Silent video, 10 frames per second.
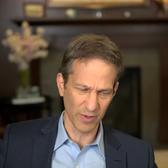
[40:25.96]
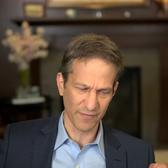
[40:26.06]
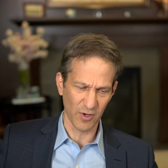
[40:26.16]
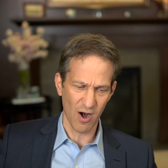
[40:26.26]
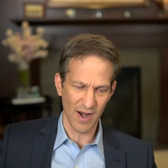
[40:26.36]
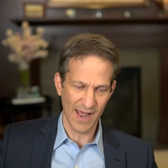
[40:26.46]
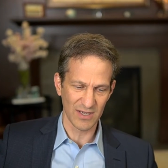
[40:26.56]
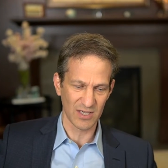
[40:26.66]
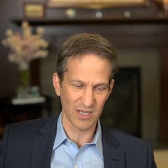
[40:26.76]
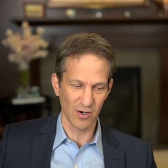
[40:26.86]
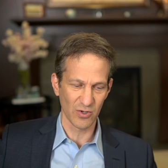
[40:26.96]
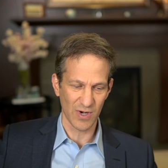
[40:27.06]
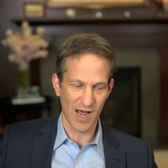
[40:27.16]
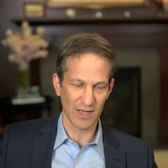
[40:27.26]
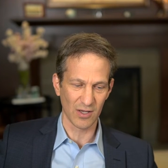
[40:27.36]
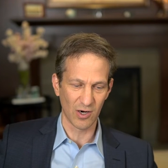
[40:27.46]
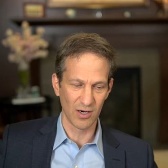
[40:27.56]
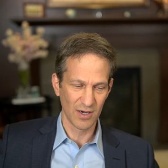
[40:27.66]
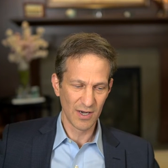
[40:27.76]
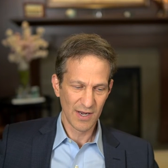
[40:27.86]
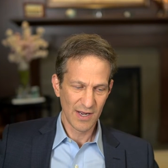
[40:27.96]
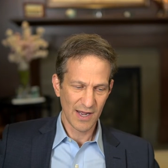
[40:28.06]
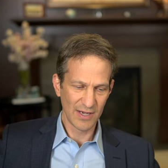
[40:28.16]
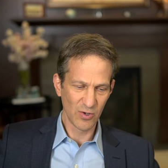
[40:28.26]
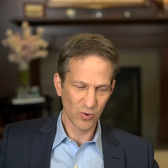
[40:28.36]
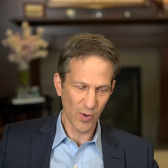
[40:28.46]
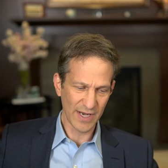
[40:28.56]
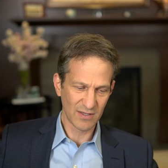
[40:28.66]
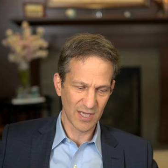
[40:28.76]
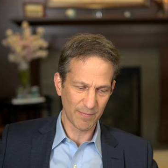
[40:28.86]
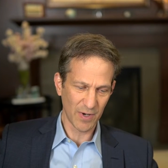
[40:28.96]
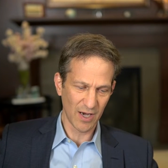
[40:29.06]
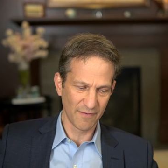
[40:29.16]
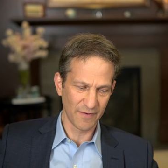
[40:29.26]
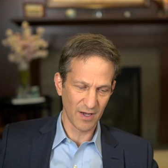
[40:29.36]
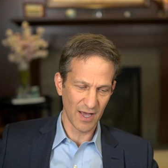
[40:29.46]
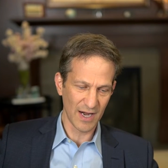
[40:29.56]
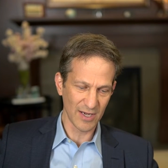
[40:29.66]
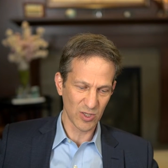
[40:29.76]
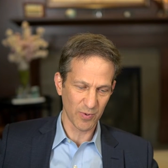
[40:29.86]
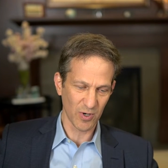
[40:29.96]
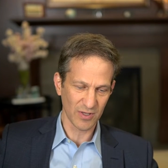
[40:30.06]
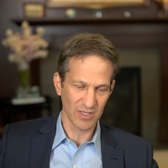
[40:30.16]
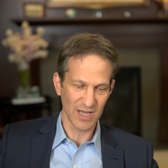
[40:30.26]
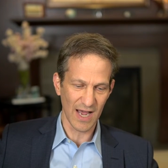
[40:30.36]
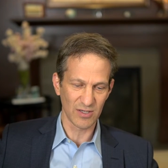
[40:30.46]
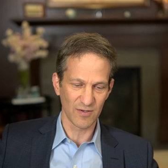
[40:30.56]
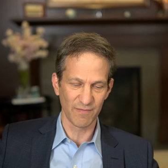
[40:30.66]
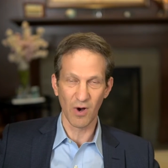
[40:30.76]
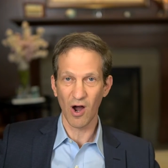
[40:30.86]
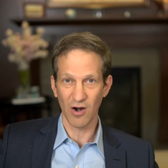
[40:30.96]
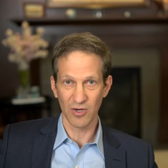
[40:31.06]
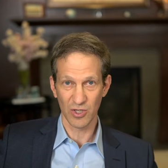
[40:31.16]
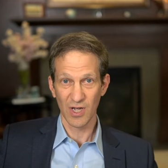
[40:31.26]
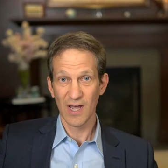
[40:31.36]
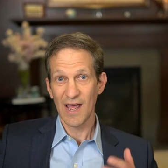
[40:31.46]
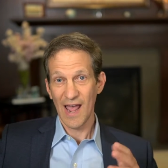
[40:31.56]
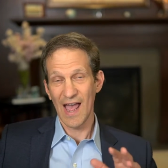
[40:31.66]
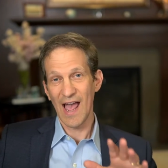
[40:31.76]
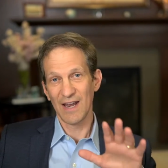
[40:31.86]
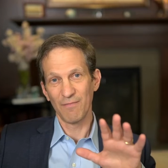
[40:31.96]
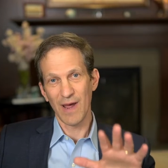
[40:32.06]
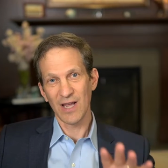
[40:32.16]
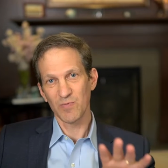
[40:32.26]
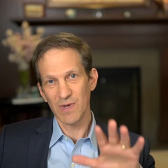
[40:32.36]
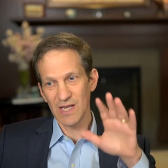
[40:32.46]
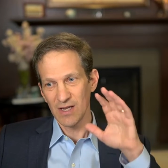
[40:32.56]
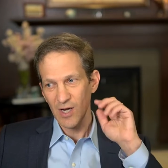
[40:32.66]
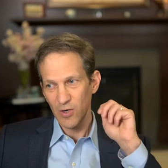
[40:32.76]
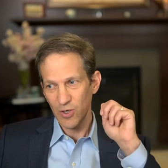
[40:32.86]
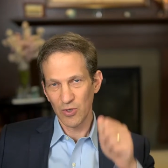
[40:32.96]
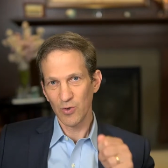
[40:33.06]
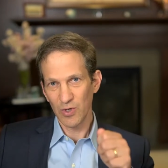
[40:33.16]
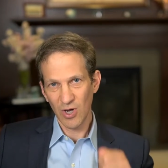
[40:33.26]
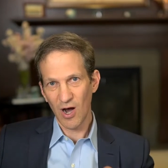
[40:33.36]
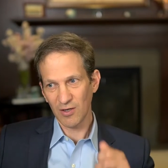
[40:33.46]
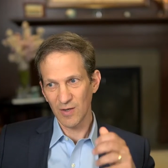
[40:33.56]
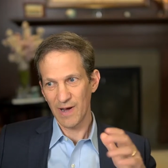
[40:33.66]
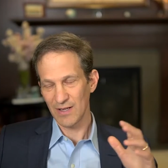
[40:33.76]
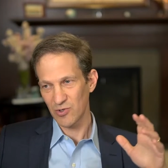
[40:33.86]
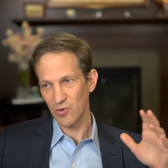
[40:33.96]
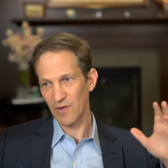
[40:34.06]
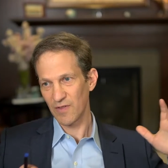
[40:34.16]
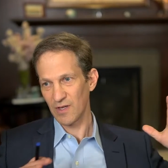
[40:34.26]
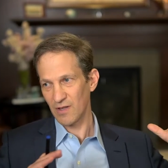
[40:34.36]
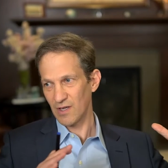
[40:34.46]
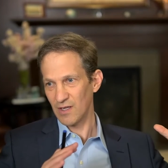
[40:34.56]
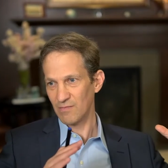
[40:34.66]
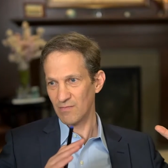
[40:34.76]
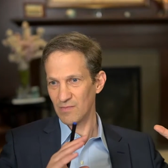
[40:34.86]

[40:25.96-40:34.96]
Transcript: Florida has CEOs on high alert. And you tweeted, tip of an iceberg the size of Mars. And it makes me, you had talked about sort of the